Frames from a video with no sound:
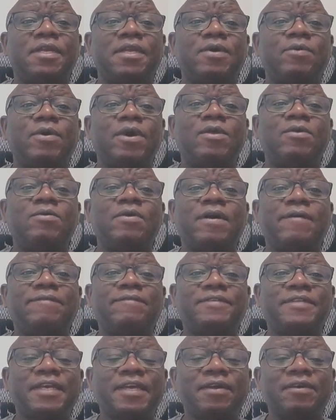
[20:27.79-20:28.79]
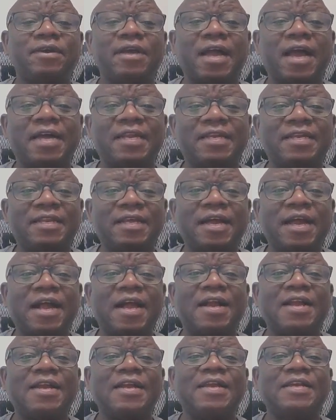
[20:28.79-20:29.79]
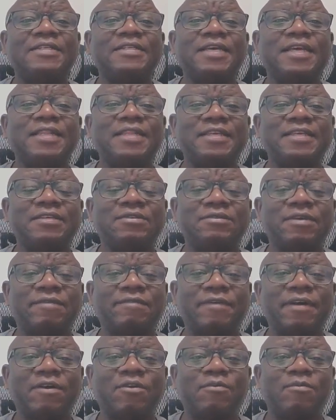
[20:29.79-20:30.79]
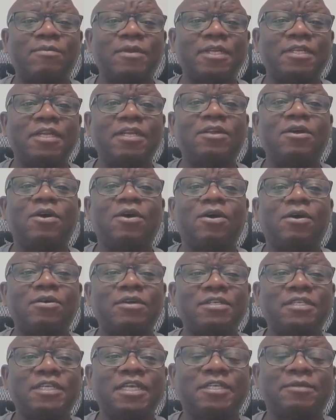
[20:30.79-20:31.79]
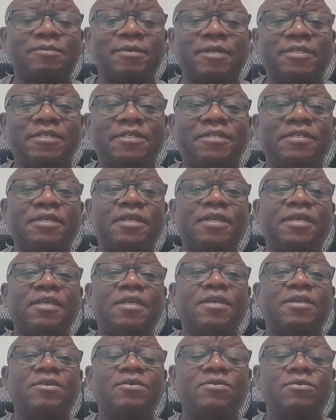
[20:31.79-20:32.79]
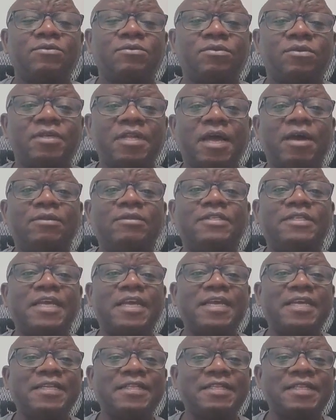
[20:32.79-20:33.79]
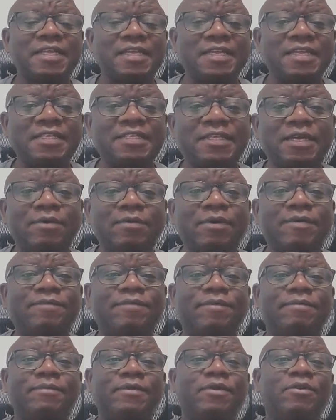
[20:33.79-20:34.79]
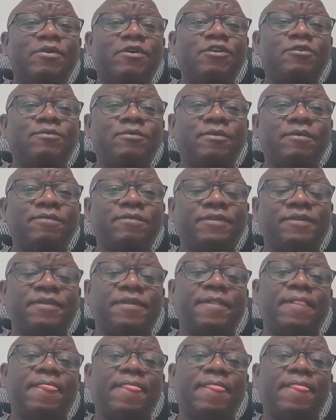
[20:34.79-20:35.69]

Then when you have aggregated this, you have accumulated all these expenses, you now take it away from the gross profit.